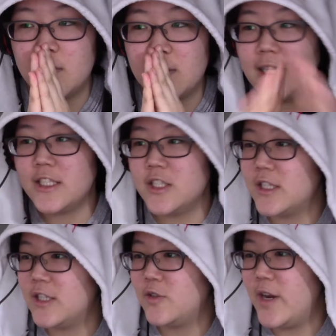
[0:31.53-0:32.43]
Let's just
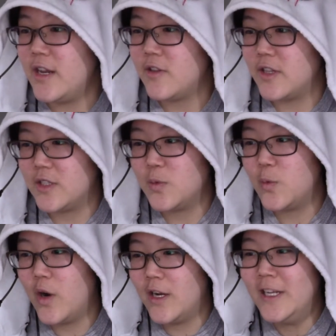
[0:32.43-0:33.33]
get straight into this.
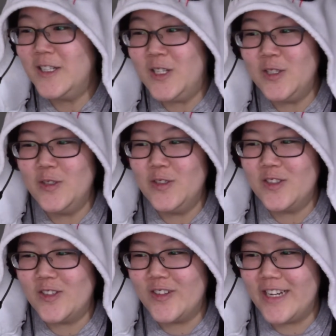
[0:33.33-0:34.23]
1, 2,
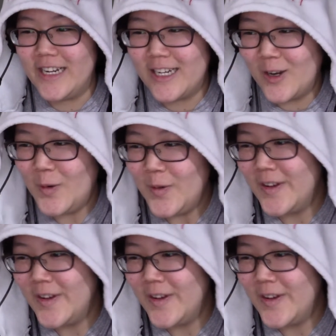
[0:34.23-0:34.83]
3, go.